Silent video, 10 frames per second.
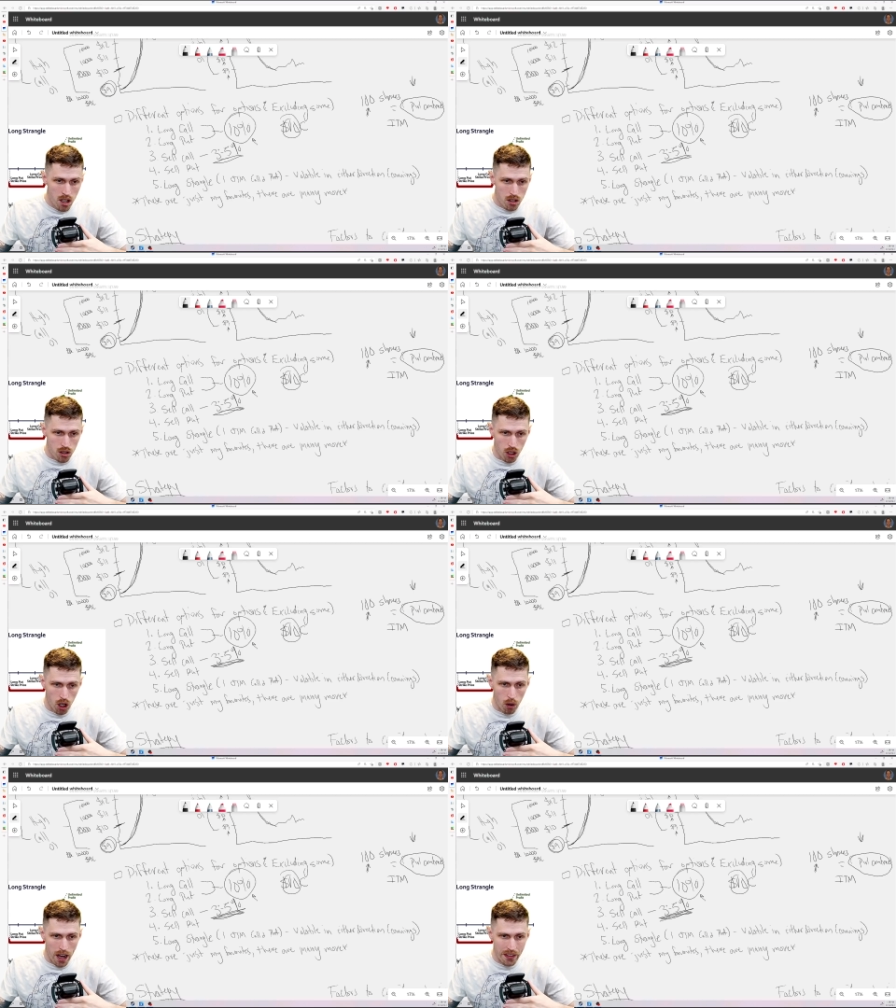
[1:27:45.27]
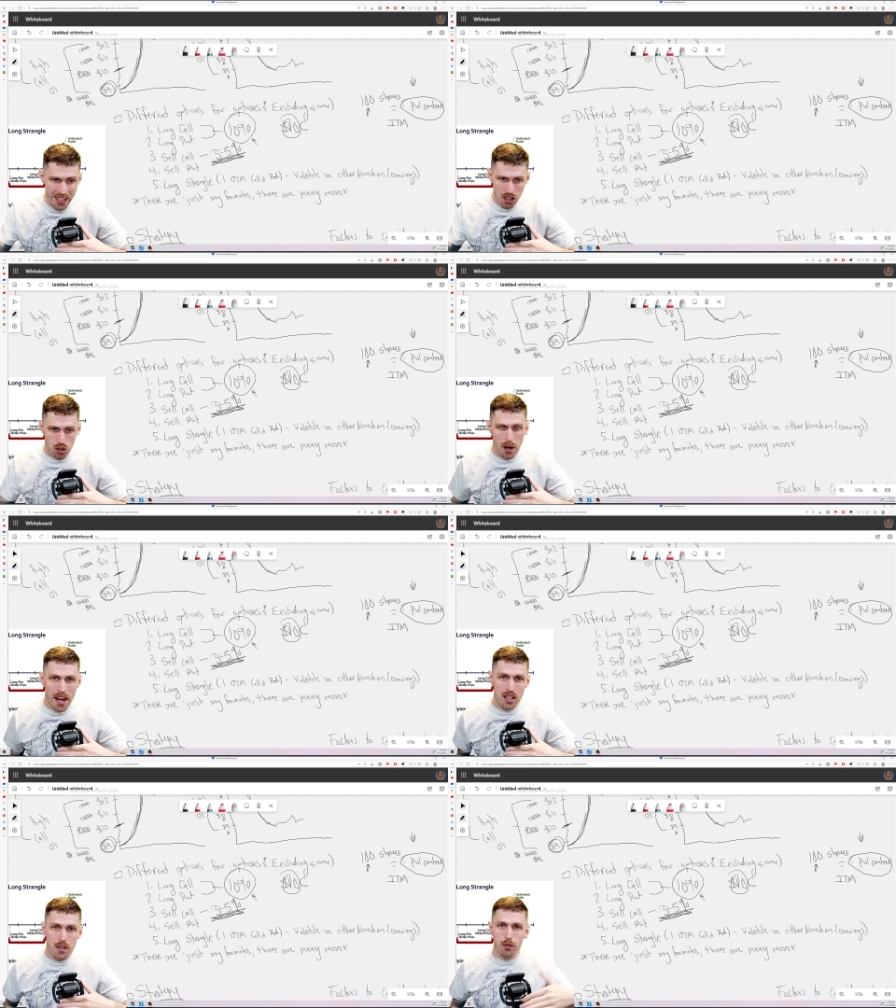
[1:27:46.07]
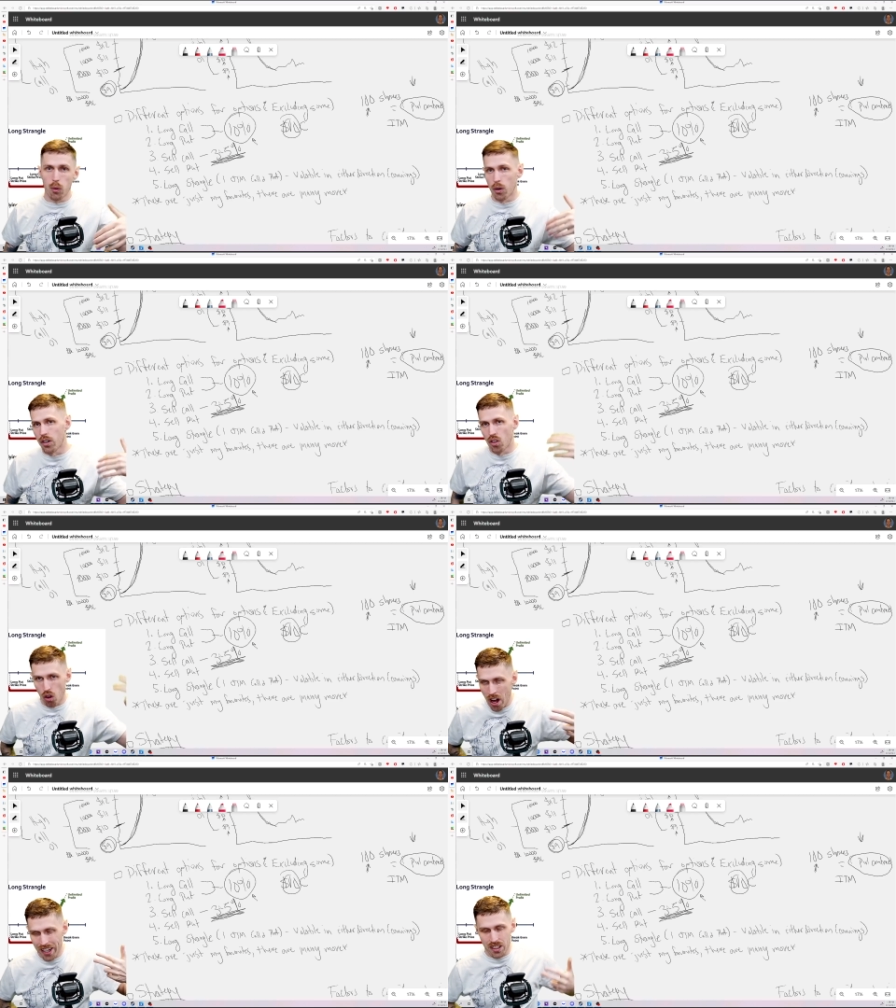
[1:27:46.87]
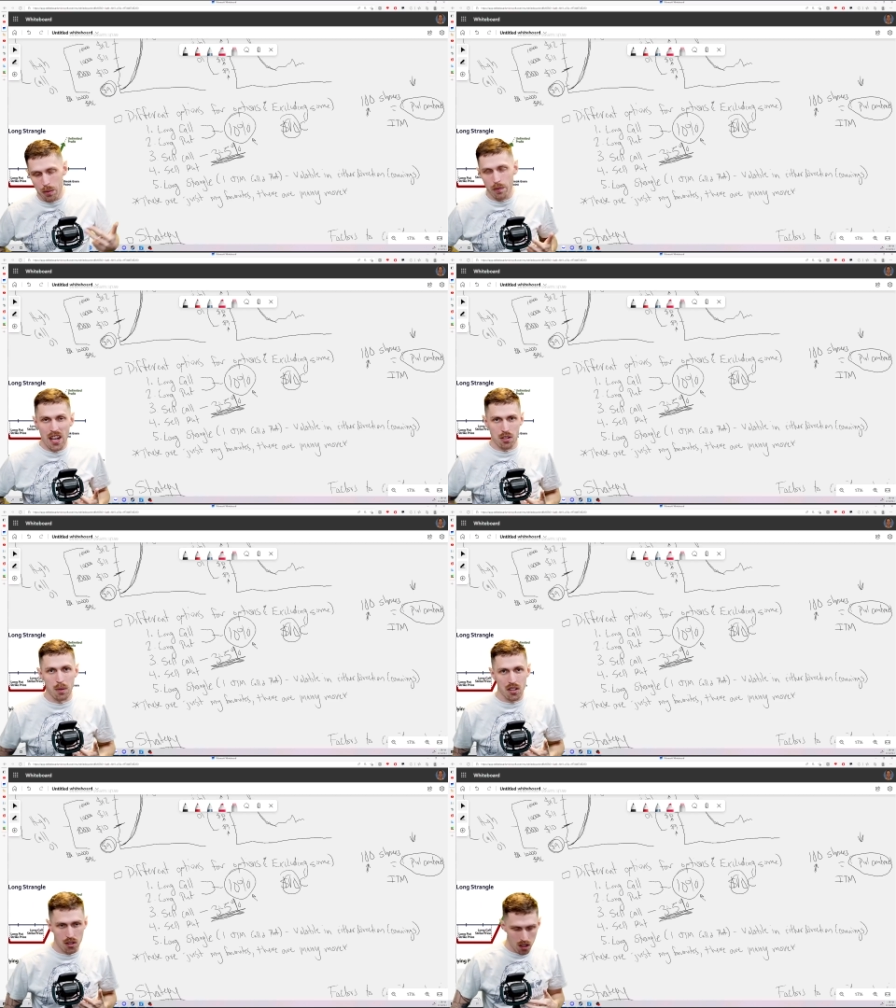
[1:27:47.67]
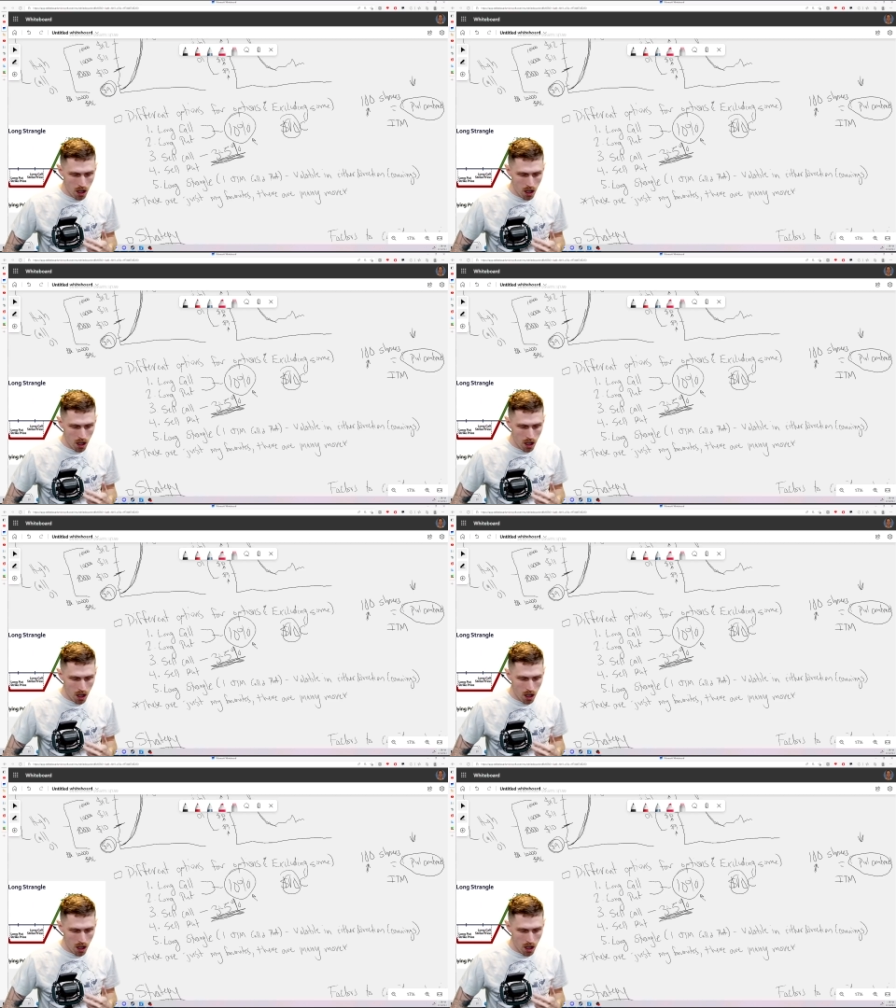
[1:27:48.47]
So that's a strategy for long-term investments